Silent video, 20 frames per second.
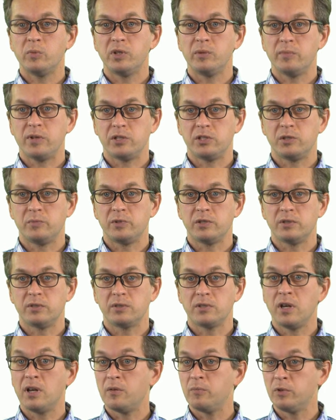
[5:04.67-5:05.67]
measurements,
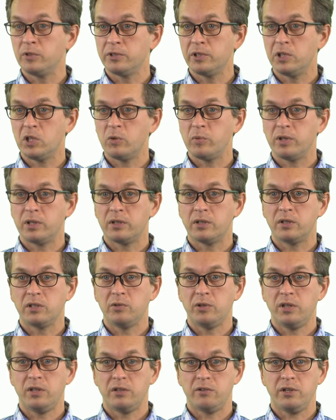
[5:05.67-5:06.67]
uh, multi-qubit
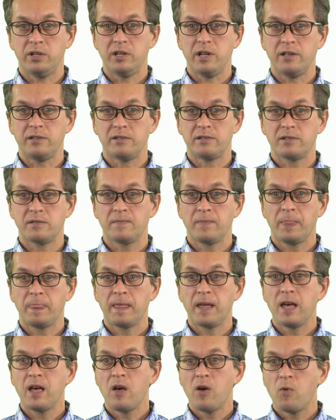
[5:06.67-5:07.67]
unitary gates?
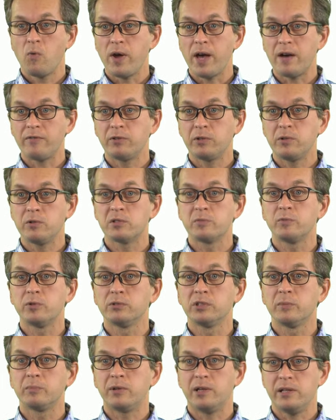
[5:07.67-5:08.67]
We have to use
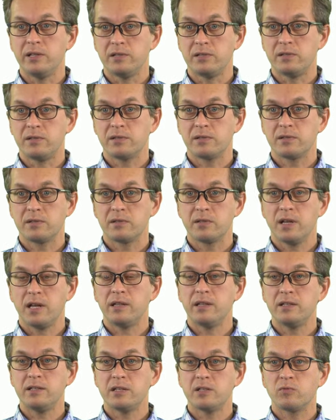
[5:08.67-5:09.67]
multiple lasers, and
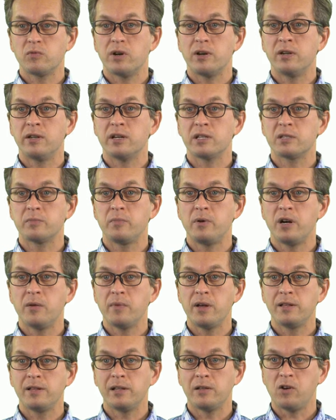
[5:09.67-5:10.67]
this is where the
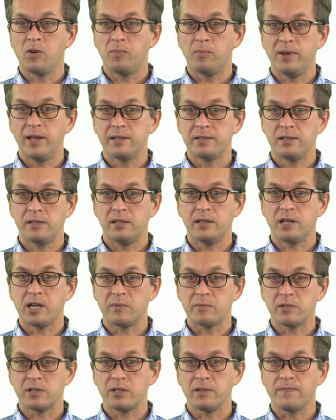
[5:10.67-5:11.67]
experimental complexity
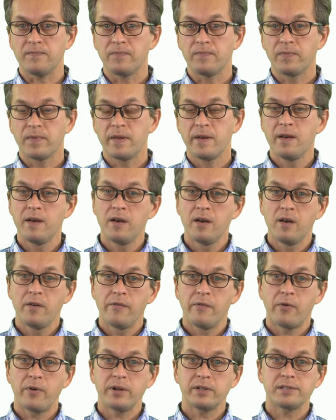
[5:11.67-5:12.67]
comes in.
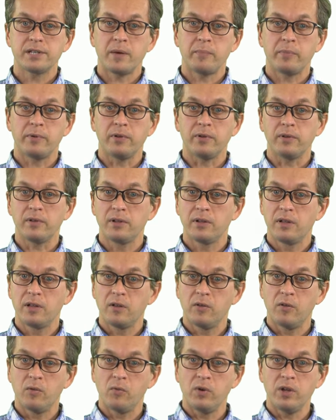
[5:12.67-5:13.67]
For example,
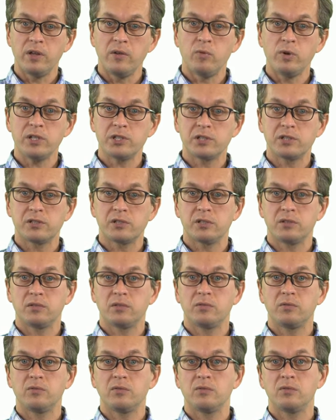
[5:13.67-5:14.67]
we wish
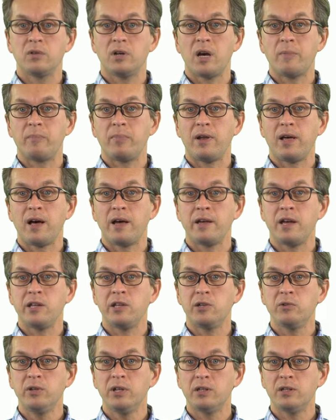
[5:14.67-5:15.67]
to apply a
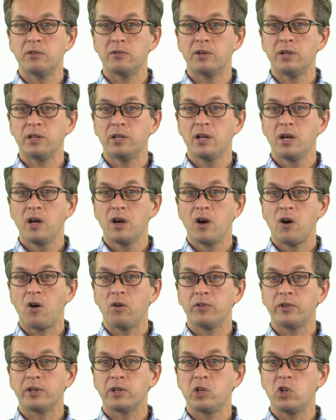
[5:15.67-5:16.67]
unitary on
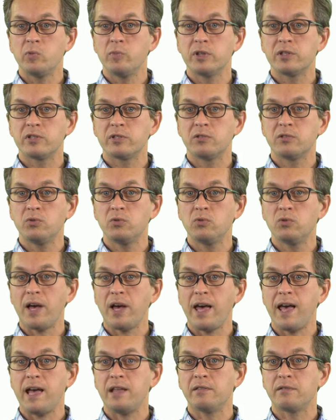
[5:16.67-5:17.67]
the qubits 2
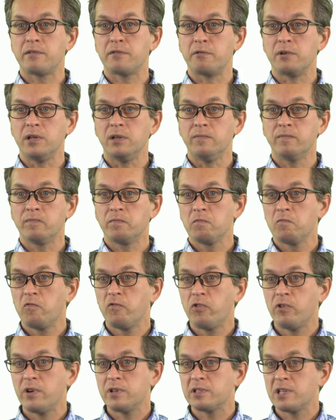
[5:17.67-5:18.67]
and 3,
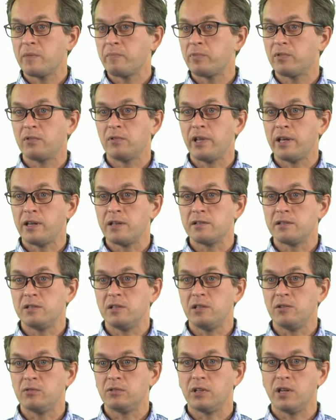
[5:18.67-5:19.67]
for example, like a
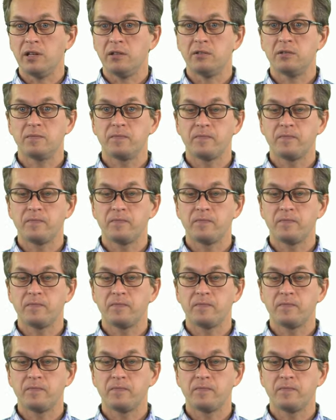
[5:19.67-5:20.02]
CNOT gate.